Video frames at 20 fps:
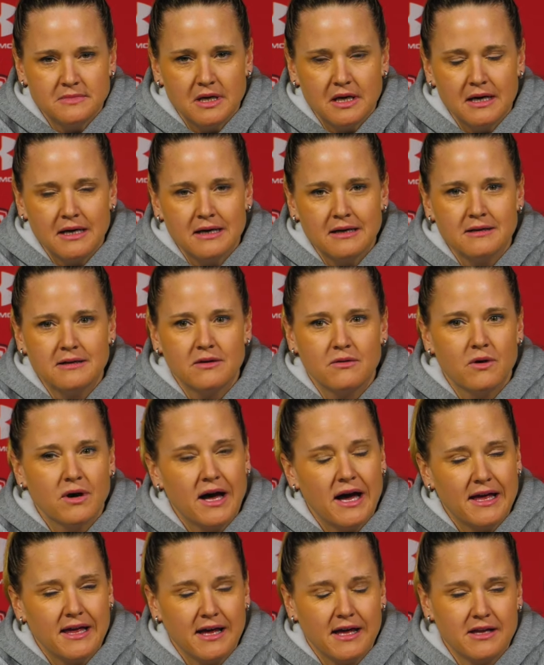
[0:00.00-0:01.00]
Well,
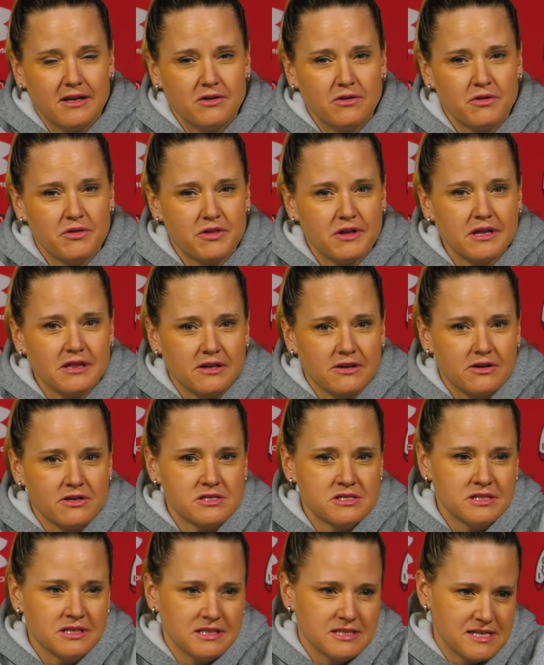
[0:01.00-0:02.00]
I don't think there
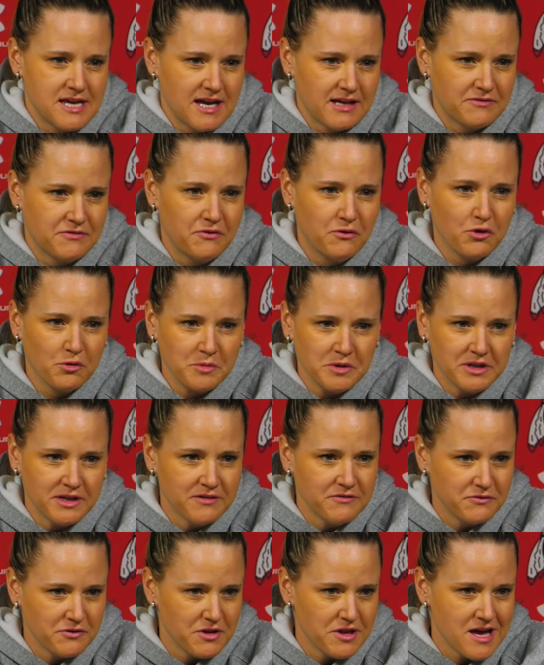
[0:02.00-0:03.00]
is an exact
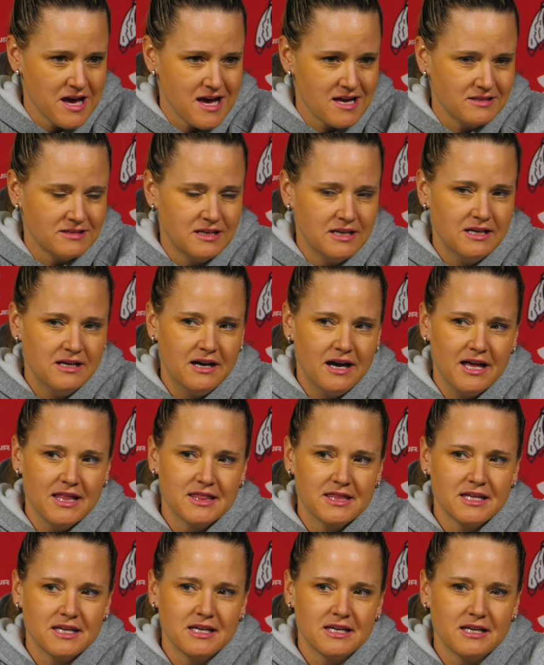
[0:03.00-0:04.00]
formula for that. I
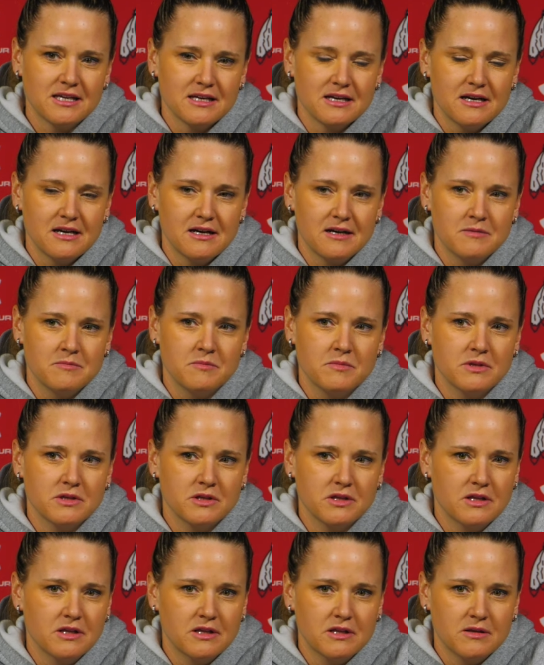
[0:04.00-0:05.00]
think
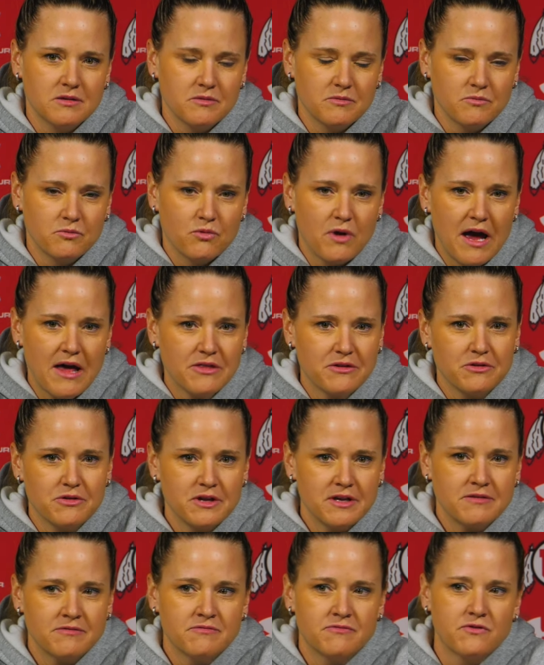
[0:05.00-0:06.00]
rather
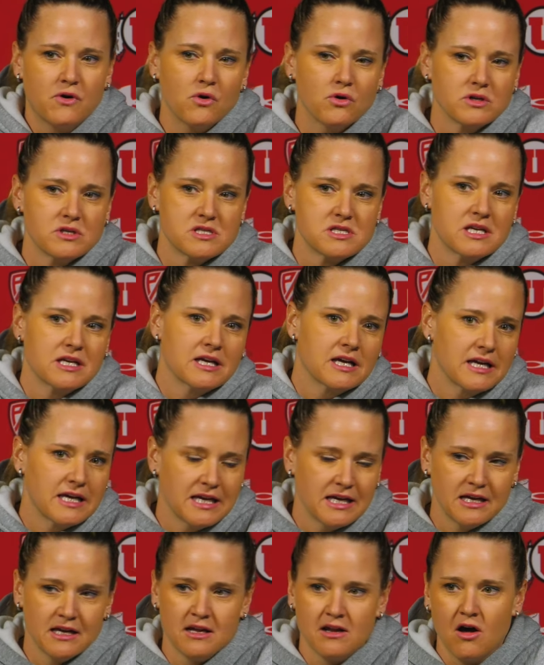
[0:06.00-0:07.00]
than focusing
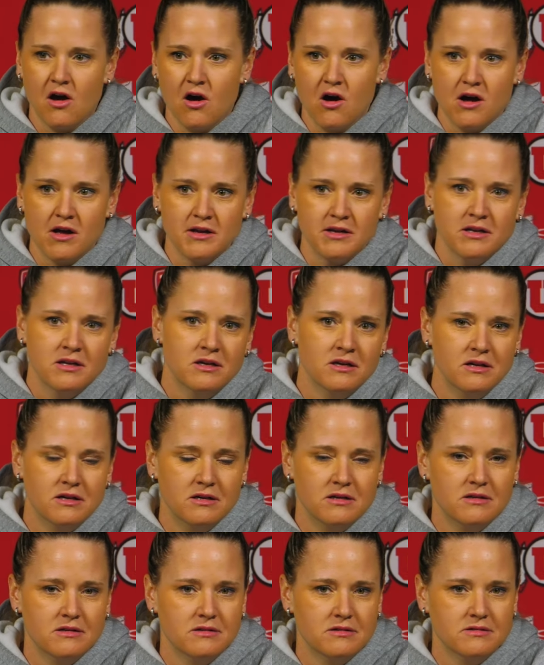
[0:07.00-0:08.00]
again on
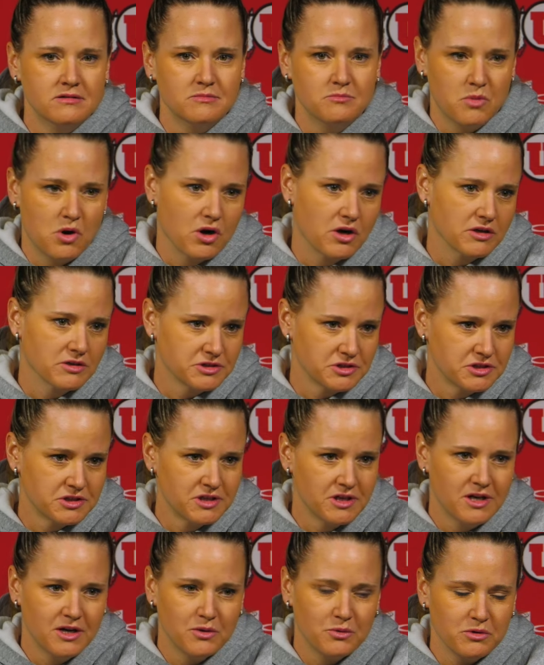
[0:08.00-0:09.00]
March,
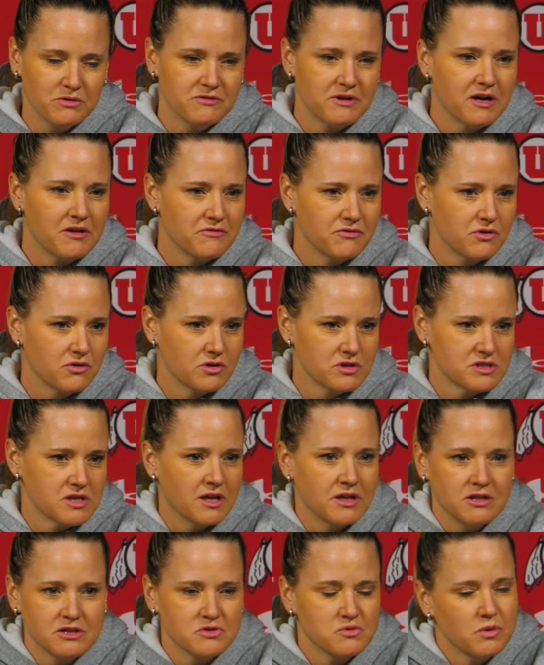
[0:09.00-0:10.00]
we've got to focus
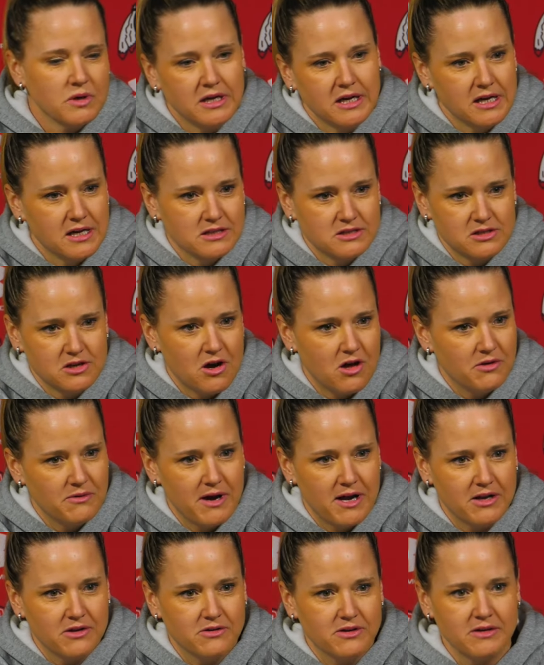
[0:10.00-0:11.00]
on this week against
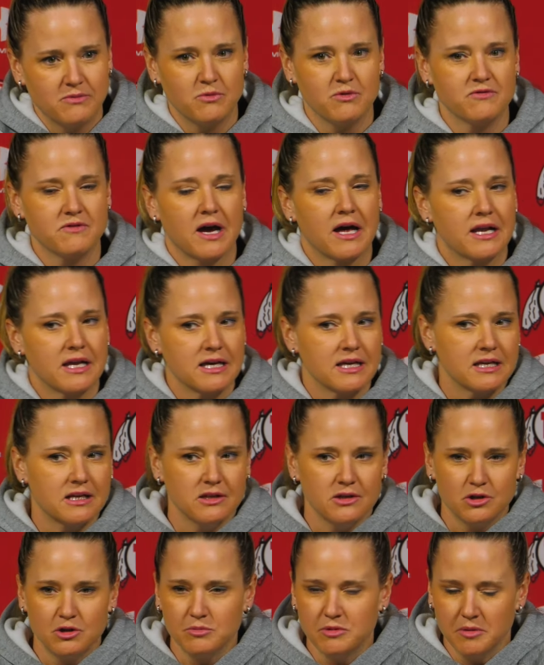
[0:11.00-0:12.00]
Colorado, and we've got to get a
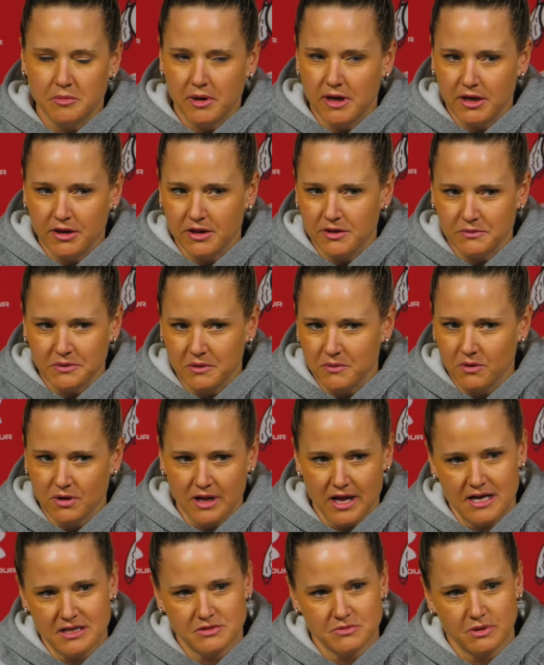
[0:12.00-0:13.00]
little bit better than we were
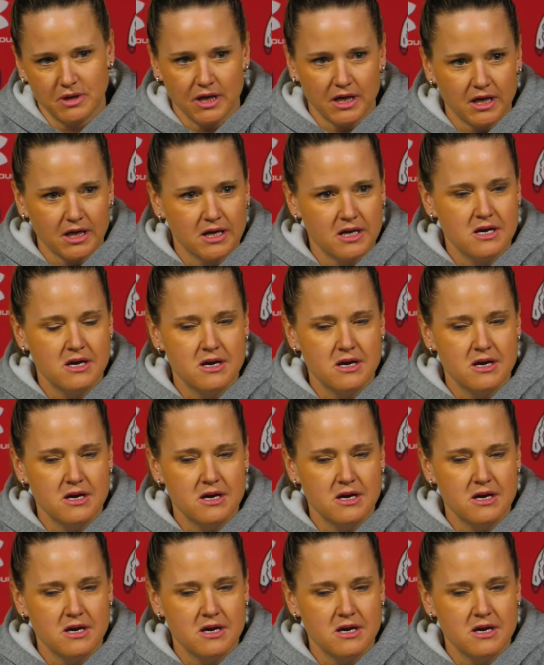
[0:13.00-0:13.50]
last week